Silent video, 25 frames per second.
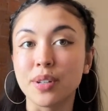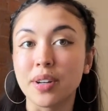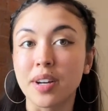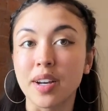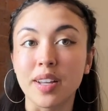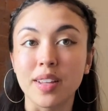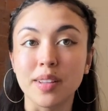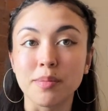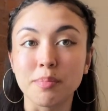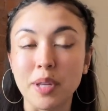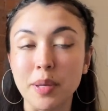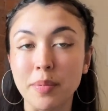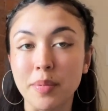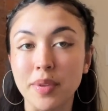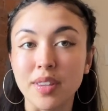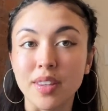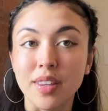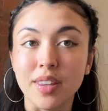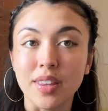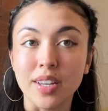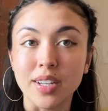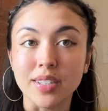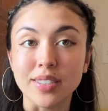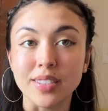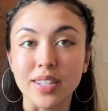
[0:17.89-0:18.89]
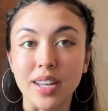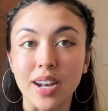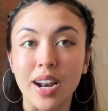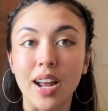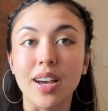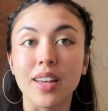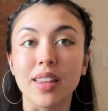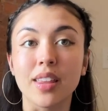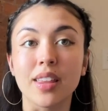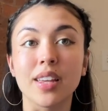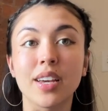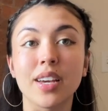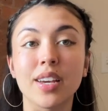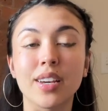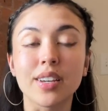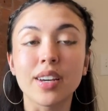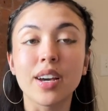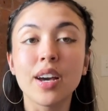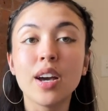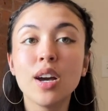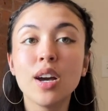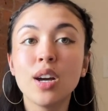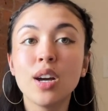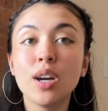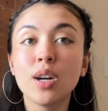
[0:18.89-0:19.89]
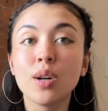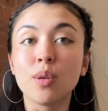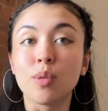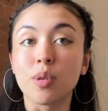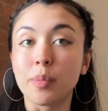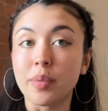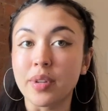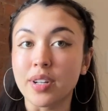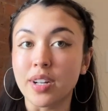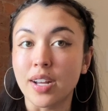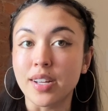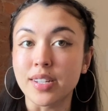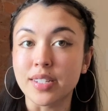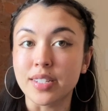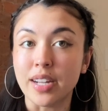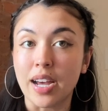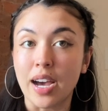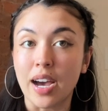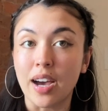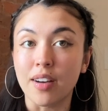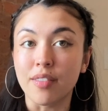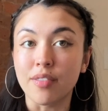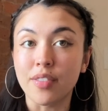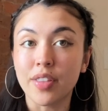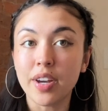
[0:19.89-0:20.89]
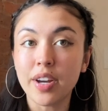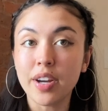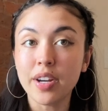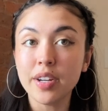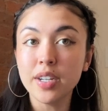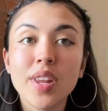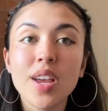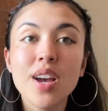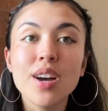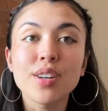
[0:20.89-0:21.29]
and maybe the things that I think would be nice to have there.